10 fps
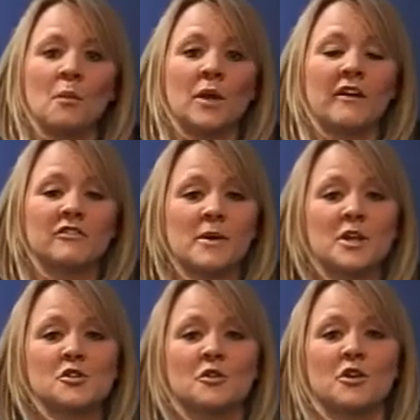We have to
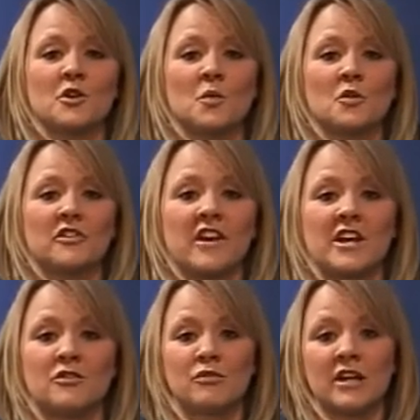make sure that the water
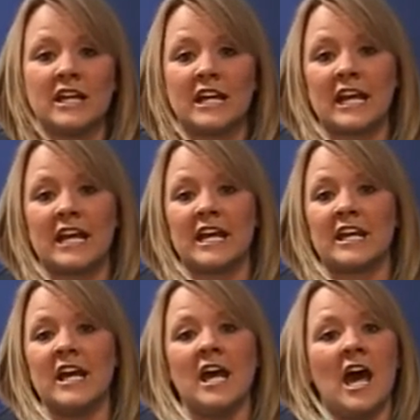is really clean